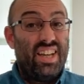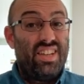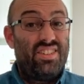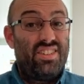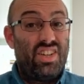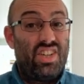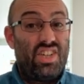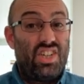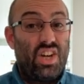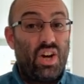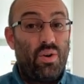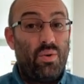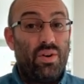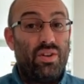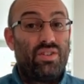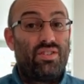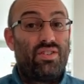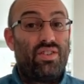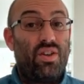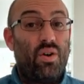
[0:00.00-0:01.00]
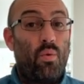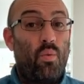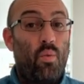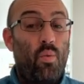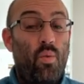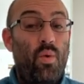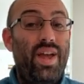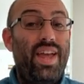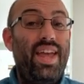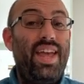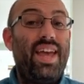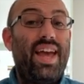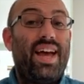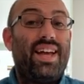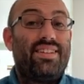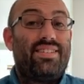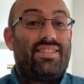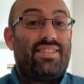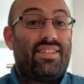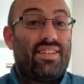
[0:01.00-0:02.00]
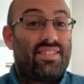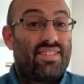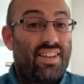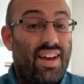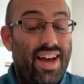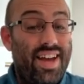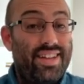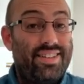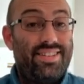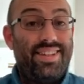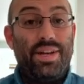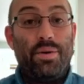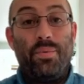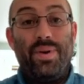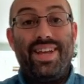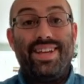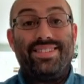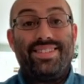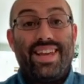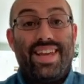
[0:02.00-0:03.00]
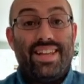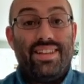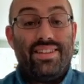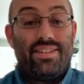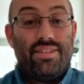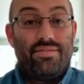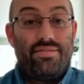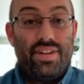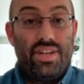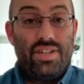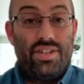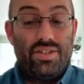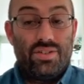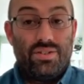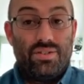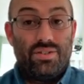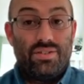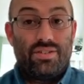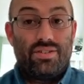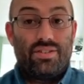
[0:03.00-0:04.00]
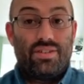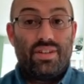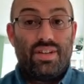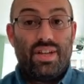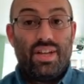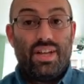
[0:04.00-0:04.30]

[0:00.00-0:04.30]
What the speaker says: to show us that we as society, we as individuals,